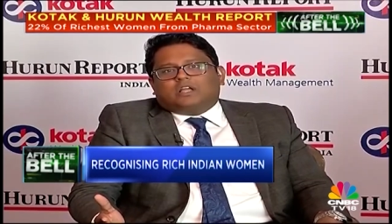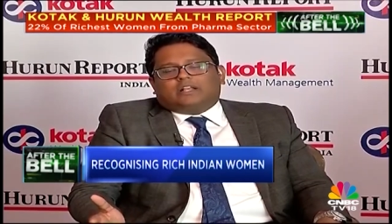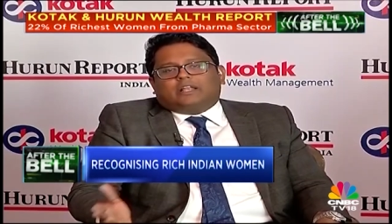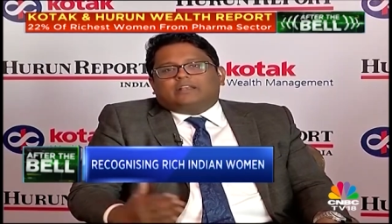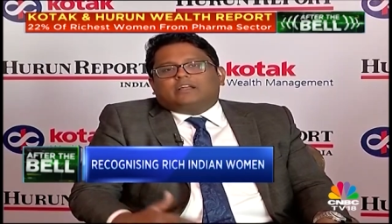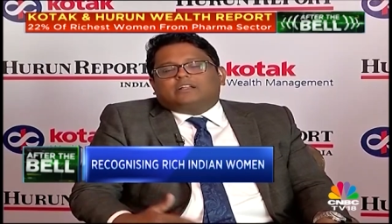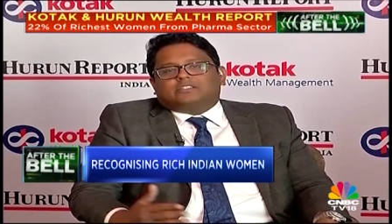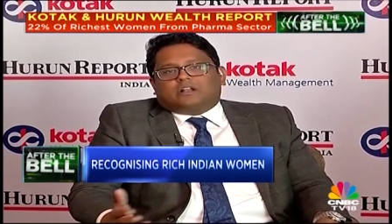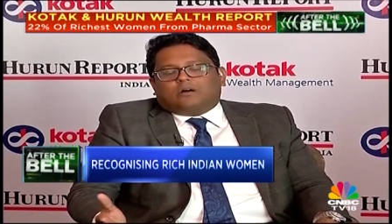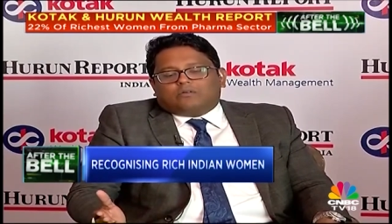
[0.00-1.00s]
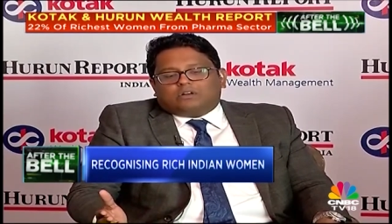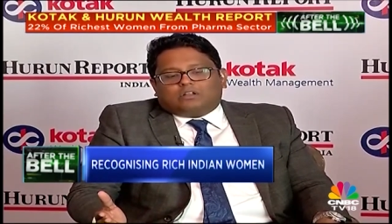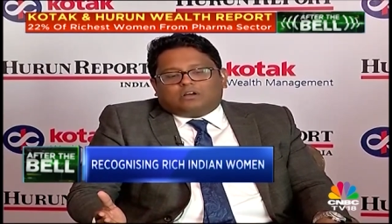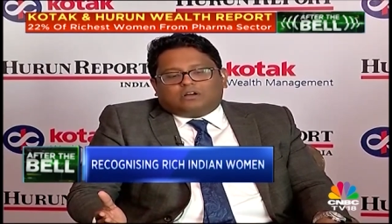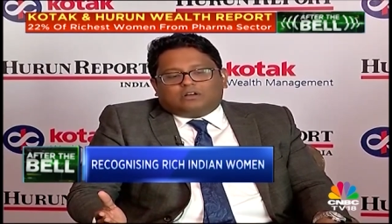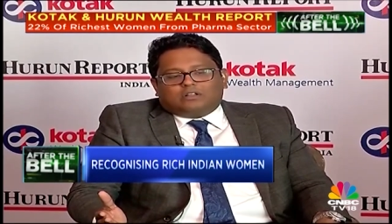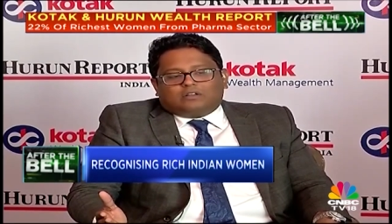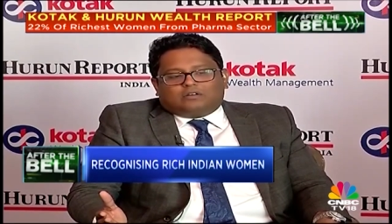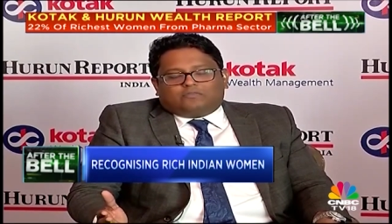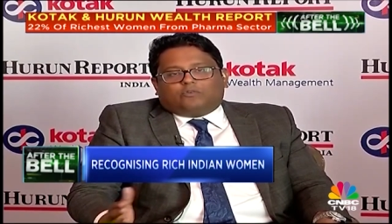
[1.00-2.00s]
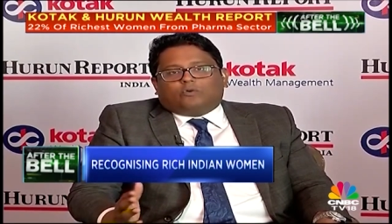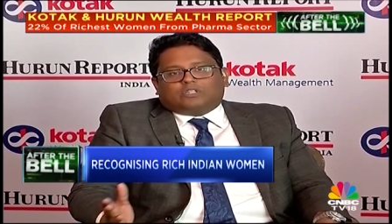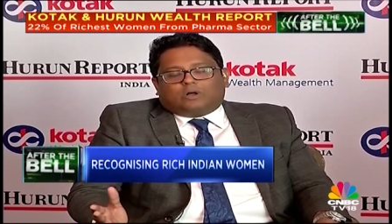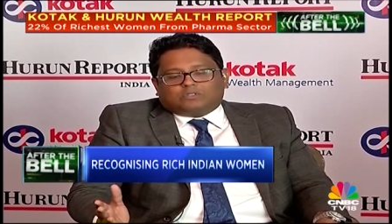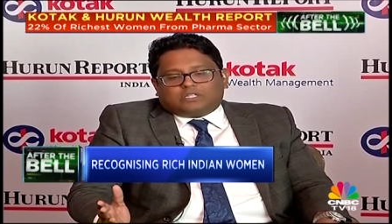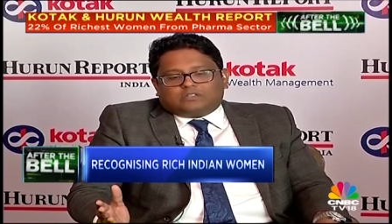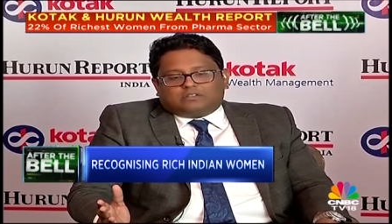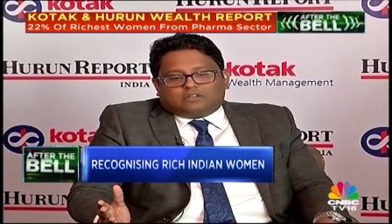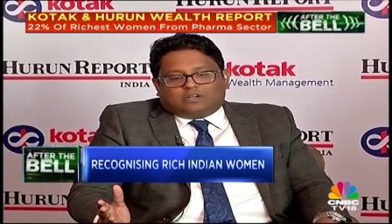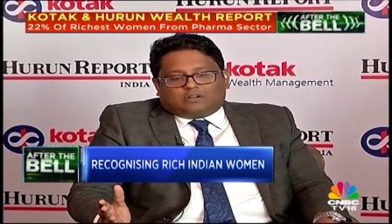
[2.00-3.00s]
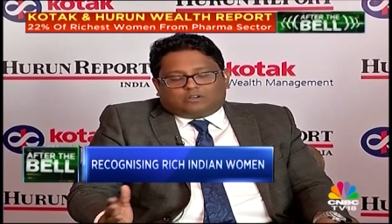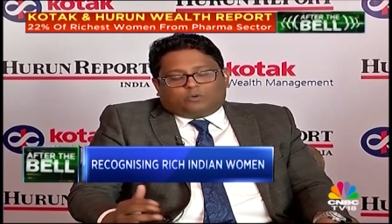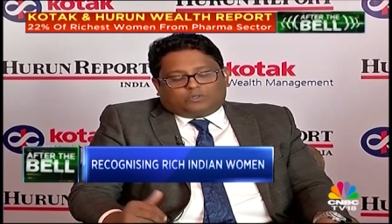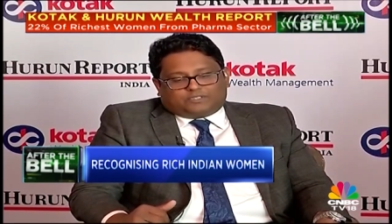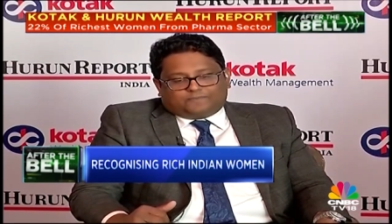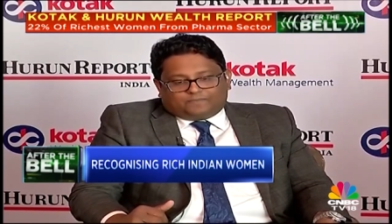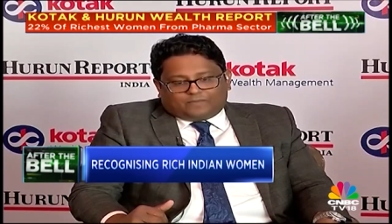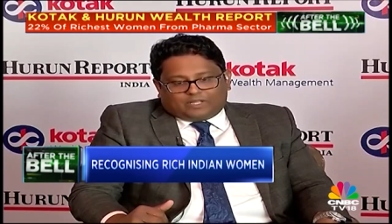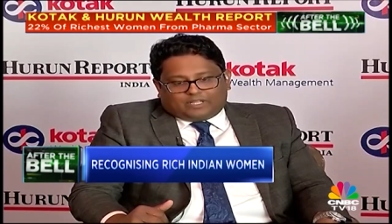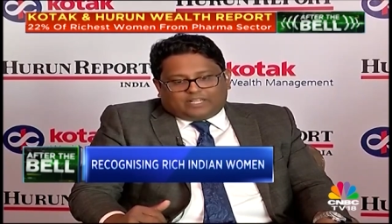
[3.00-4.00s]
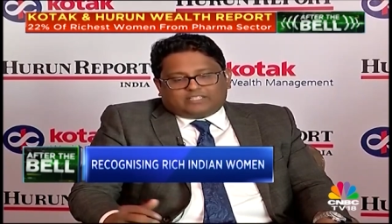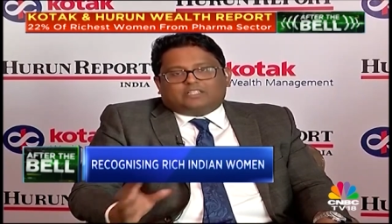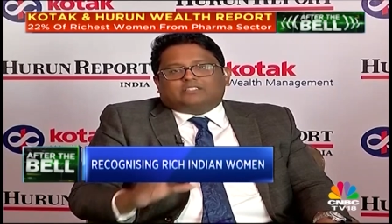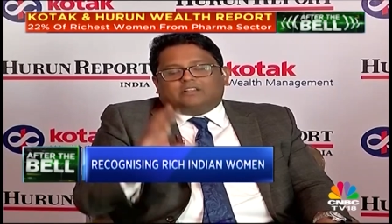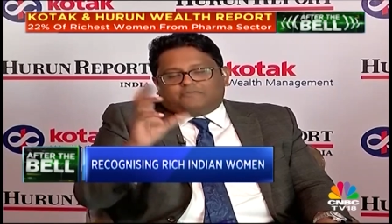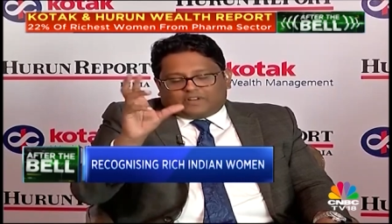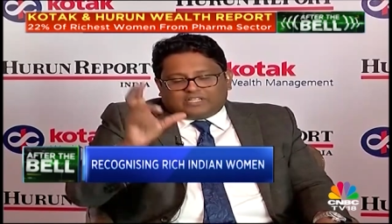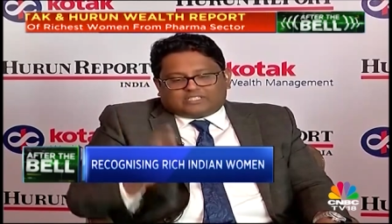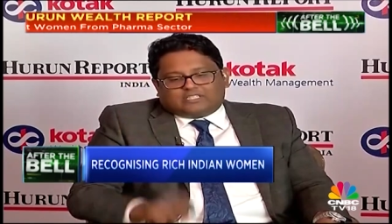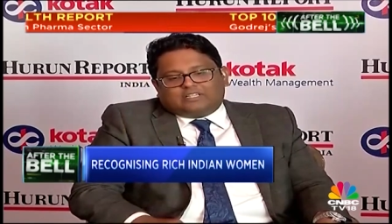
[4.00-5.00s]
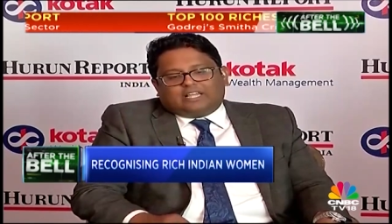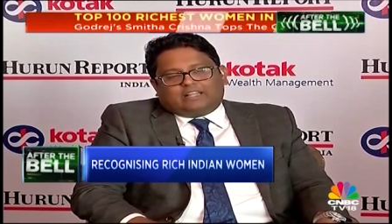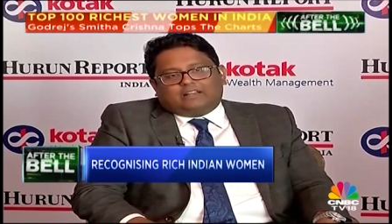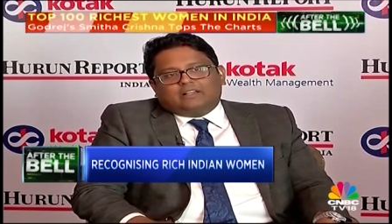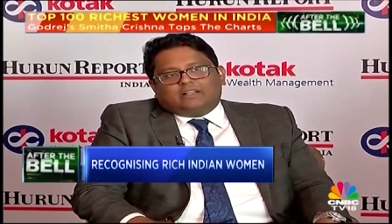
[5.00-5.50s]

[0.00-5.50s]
In India, it's around 4,000 crores. Right? So there's a difference there.